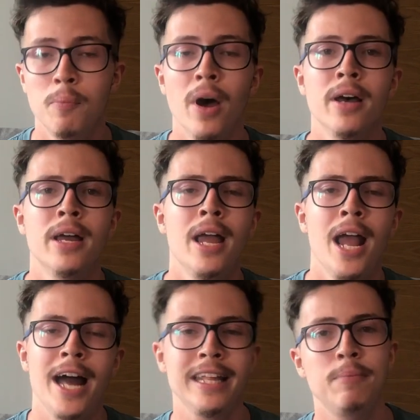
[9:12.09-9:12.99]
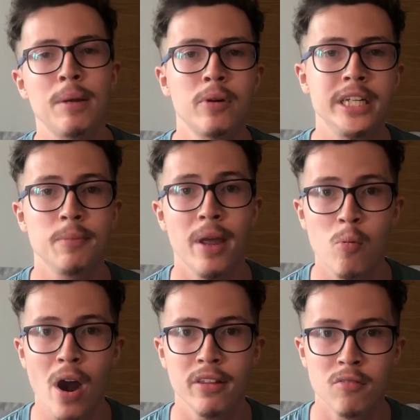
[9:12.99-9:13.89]
But I think people need to be
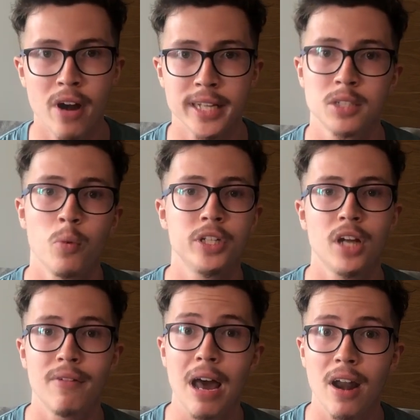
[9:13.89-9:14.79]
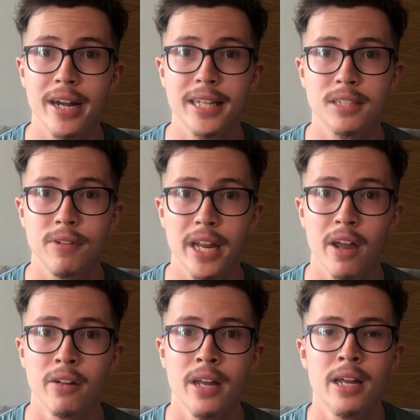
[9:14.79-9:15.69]
aware of the risk, which I've outlined in this
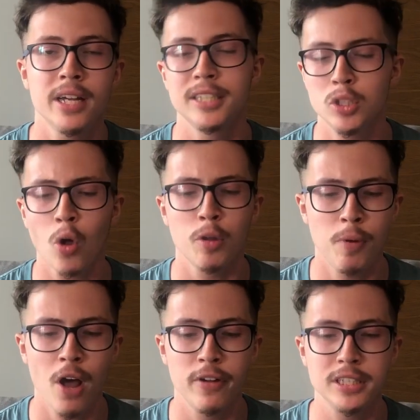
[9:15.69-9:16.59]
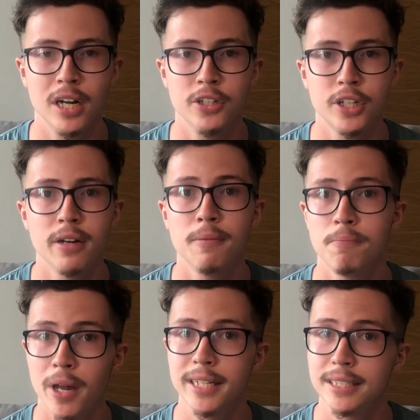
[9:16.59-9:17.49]
video, because it's not the perfect solution,
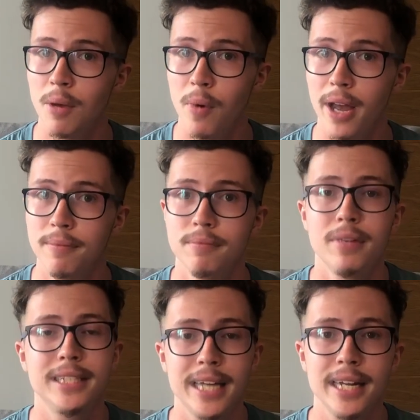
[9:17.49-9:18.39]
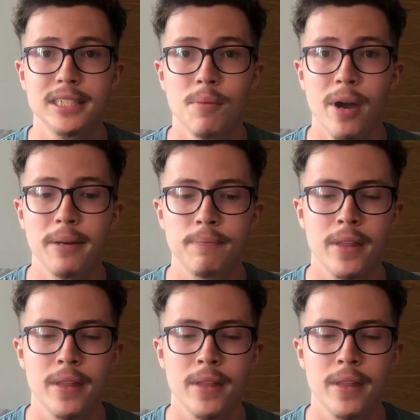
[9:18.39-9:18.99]
but it's somewhere. It's getting somewhere.